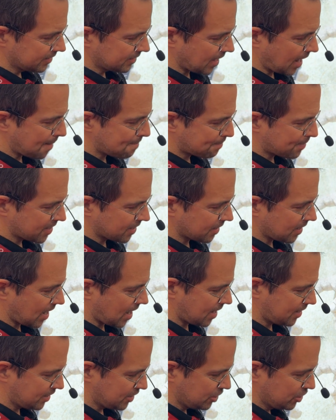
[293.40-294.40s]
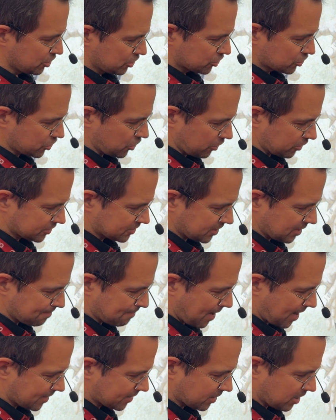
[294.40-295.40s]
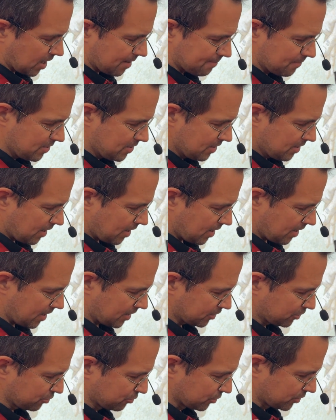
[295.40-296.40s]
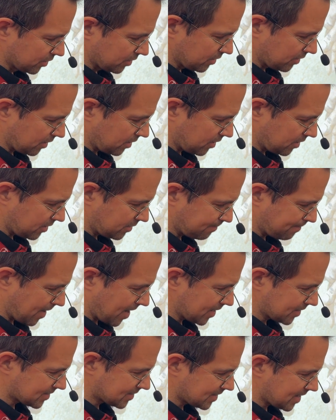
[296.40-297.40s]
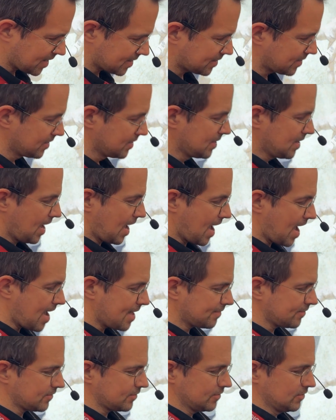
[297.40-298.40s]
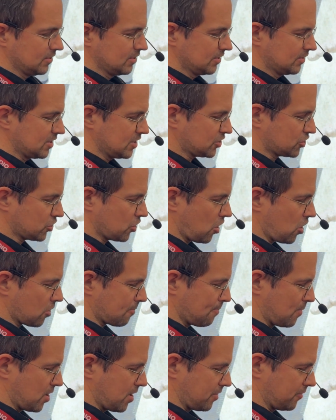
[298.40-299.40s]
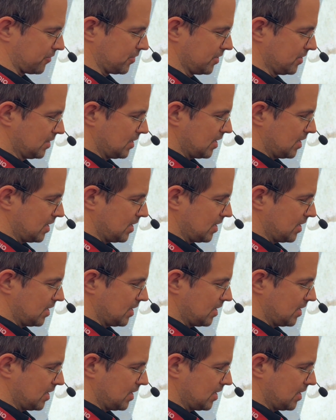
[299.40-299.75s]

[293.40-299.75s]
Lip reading: damping any shocks that might come to the mic stand. And this shock mount